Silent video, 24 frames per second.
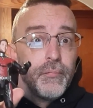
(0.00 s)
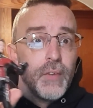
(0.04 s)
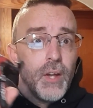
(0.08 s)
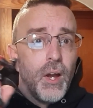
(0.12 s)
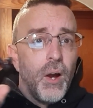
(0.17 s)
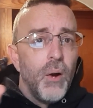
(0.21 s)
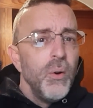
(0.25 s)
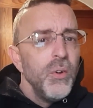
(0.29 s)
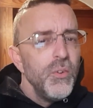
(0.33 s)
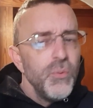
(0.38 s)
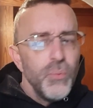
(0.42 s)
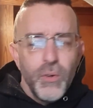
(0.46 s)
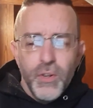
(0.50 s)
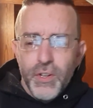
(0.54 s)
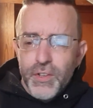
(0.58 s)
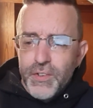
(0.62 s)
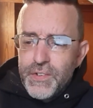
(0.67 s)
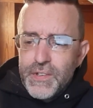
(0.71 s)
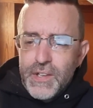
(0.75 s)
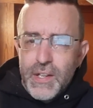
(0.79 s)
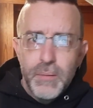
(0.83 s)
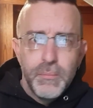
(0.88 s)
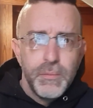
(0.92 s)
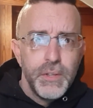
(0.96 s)
I always want to
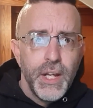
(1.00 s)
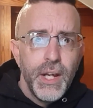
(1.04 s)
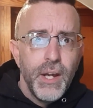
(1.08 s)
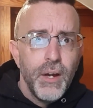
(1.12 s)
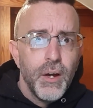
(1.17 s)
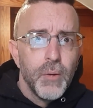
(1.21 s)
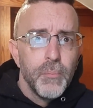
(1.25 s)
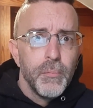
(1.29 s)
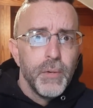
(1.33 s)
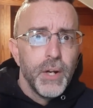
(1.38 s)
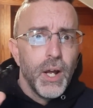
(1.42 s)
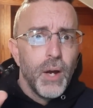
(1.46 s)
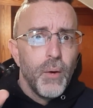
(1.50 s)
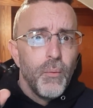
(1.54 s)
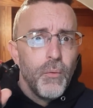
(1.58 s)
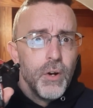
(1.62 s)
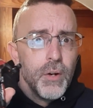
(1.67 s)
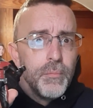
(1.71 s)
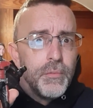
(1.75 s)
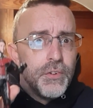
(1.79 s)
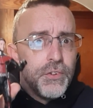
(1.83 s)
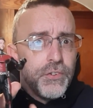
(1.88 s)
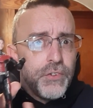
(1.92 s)
set them down, but I want them to